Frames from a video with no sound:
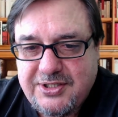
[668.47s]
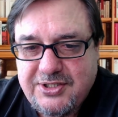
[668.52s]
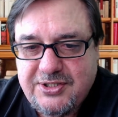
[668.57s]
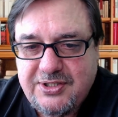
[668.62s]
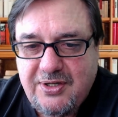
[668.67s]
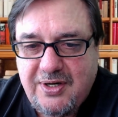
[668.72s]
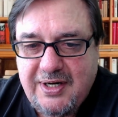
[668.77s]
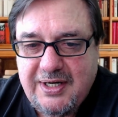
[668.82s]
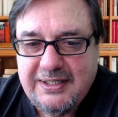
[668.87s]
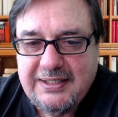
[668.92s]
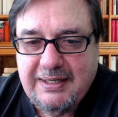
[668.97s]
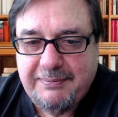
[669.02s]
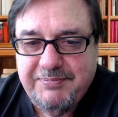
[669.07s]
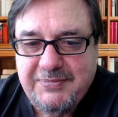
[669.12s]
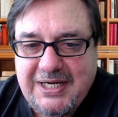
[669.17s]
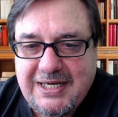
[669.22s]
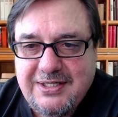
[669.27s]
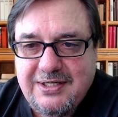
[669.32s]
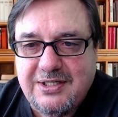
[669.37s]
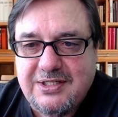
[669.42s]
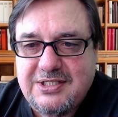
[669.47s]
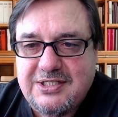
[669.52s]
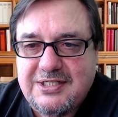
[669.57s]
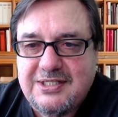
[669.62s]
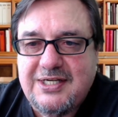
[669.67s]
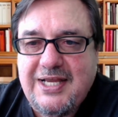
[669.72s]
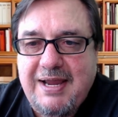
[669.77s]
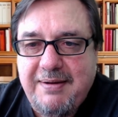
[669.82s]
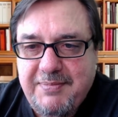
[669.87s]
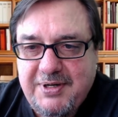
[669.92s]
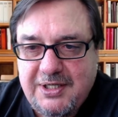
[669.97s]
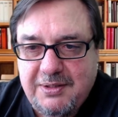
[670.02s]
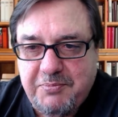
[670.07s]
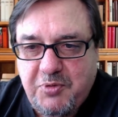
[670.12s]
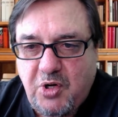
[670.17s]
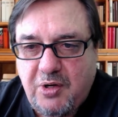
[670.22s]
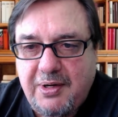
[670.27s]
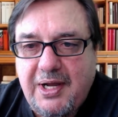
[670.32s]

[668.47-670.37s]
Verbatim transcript: So I'm not slamming them all.